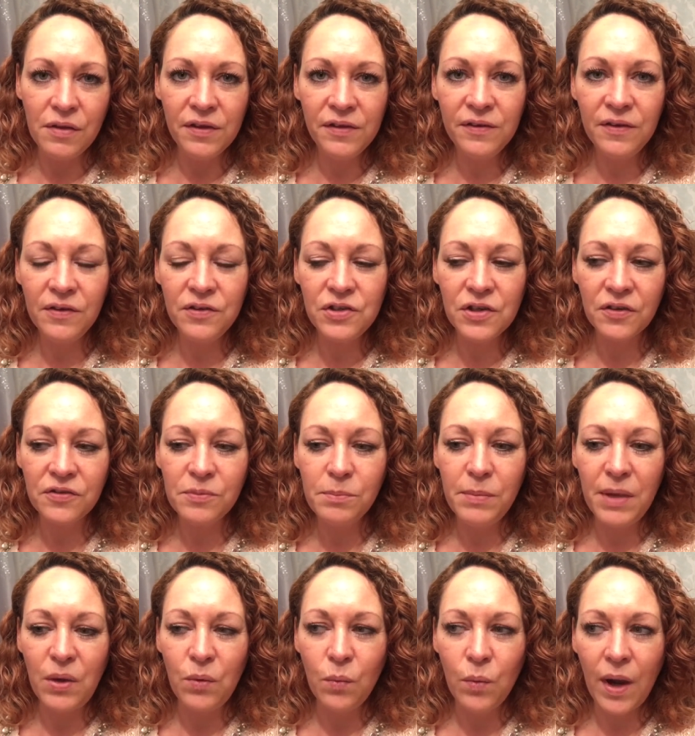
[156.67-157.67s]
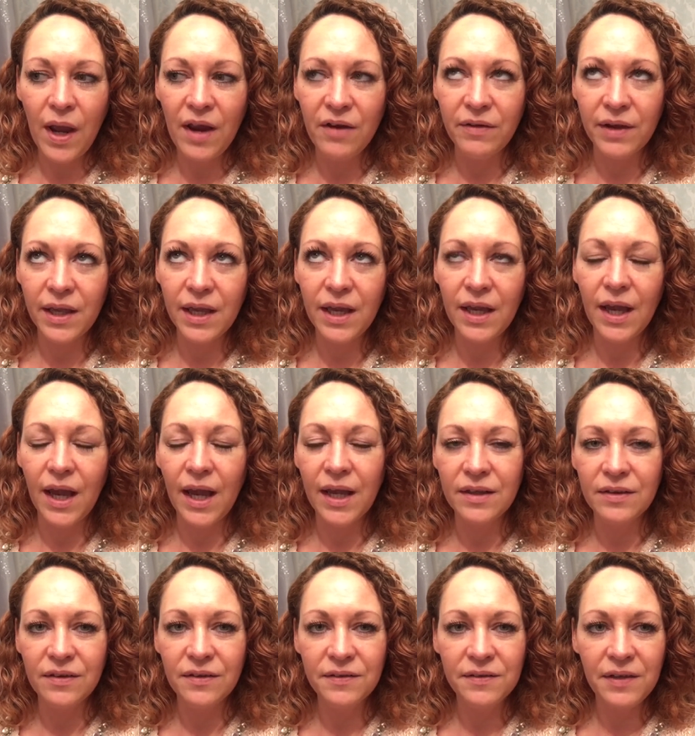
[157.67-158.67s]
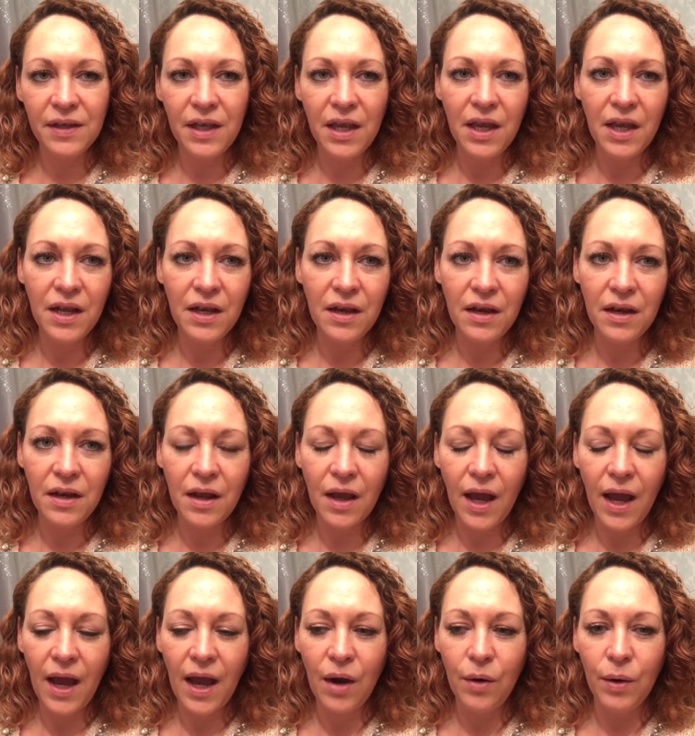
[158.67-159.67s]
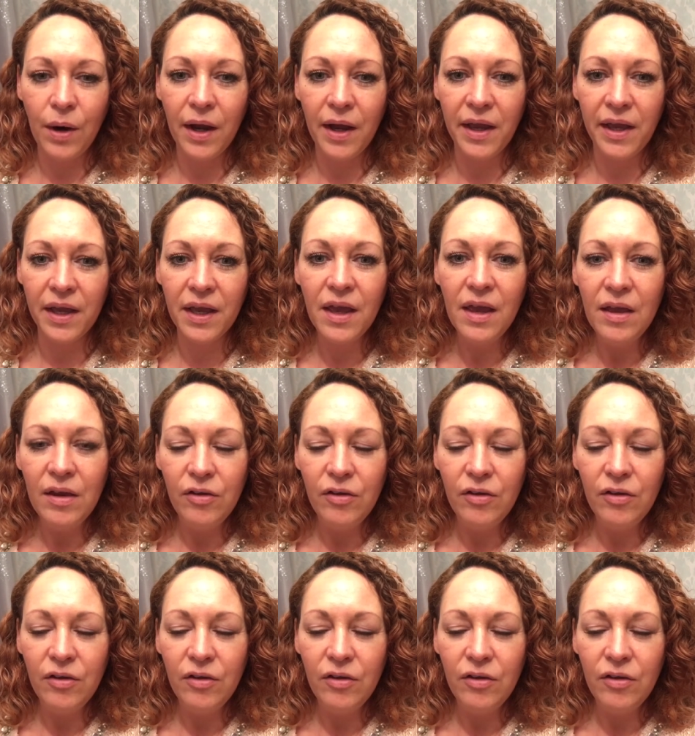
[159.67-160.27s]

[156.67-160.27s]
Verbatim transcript: This is just me wearing it and seeing how I